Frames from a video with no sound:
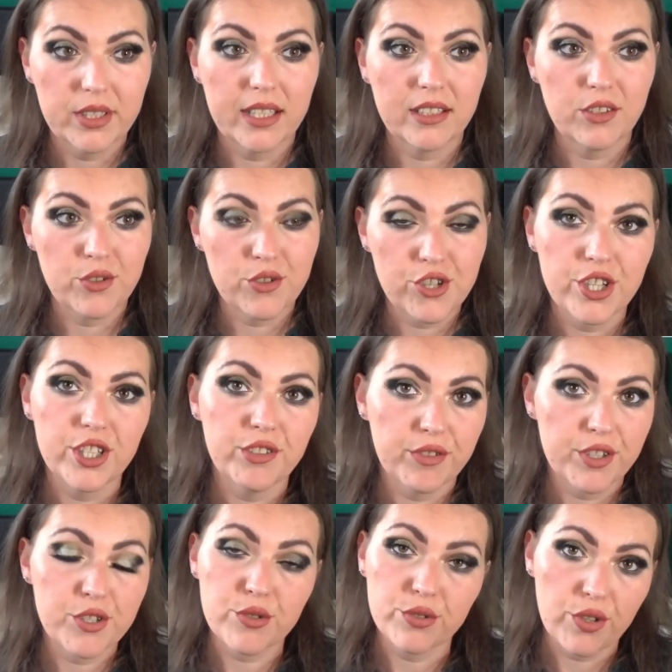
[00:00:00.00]
that your
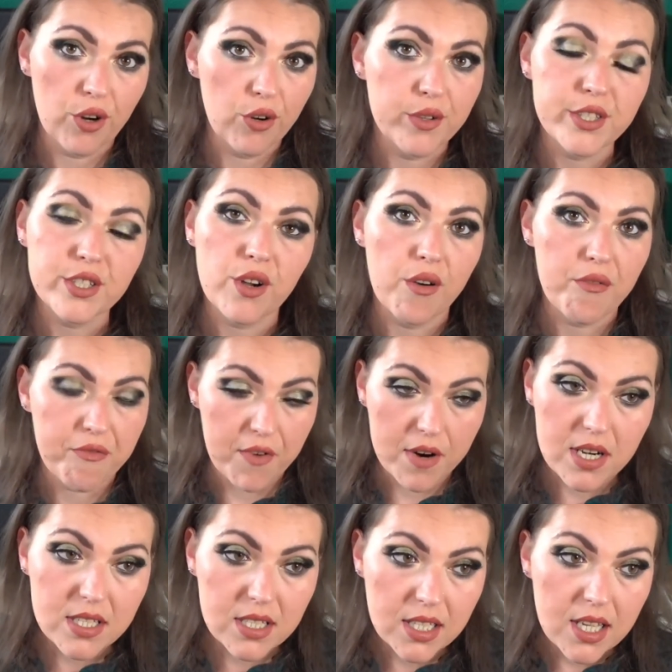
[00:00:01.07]
children should always come
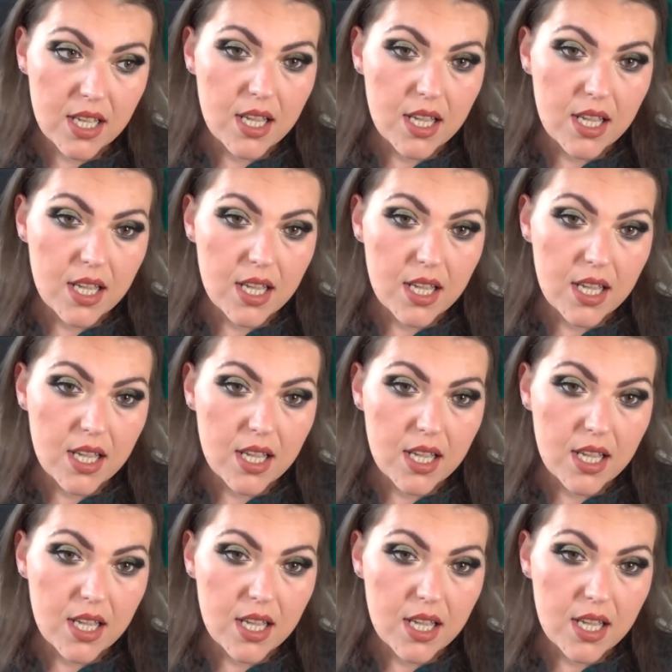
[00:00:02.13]
first.